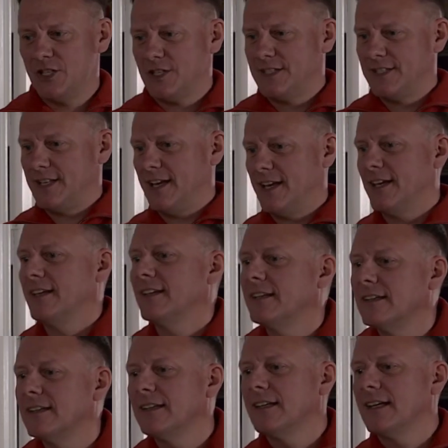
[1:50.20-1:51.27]
just,
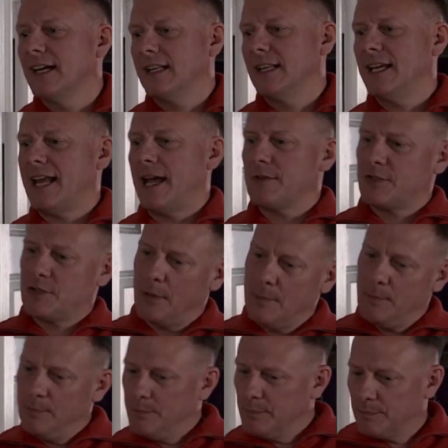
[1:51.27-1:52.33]
cleared out
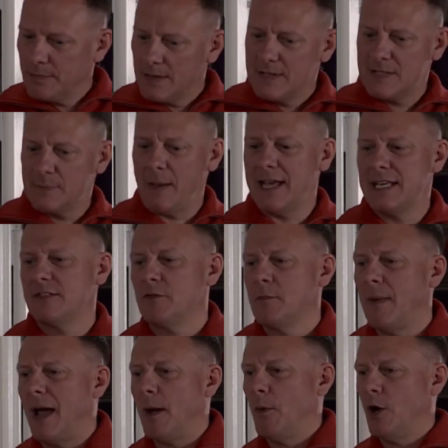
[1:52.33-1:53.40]
some space from
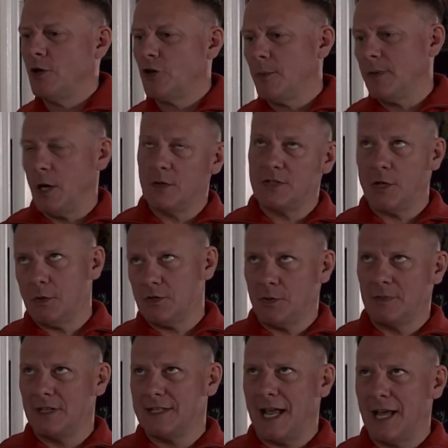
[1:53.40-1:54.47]
my wardrobe, you know, sold
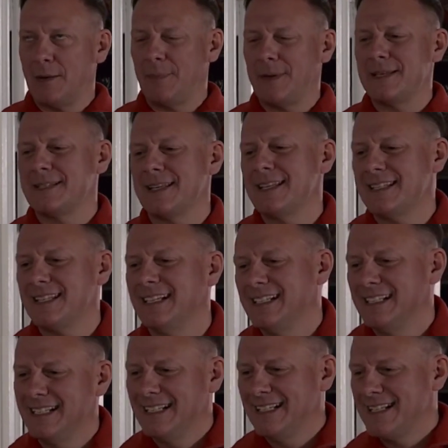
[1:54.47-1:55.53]
some designer pieces.
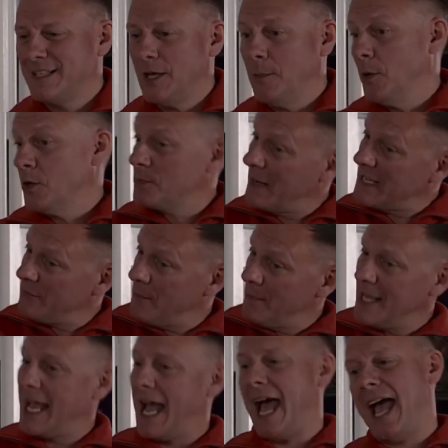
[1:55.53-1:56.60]
So more space for
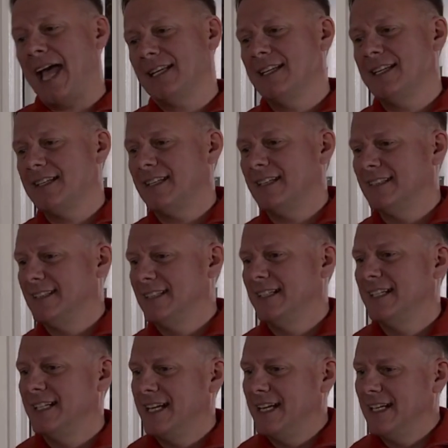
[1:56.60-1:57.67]
me and
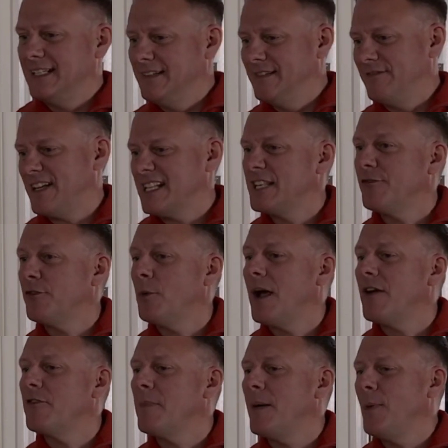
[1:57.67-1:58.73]
fancy footwear
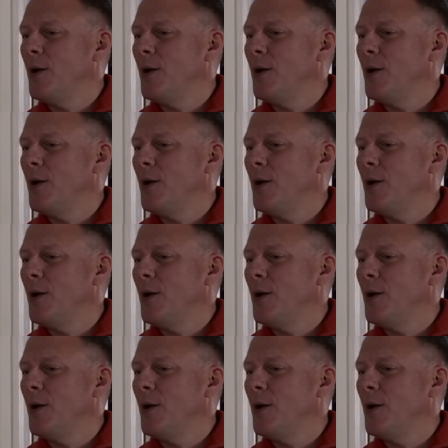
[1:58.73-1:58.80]
for my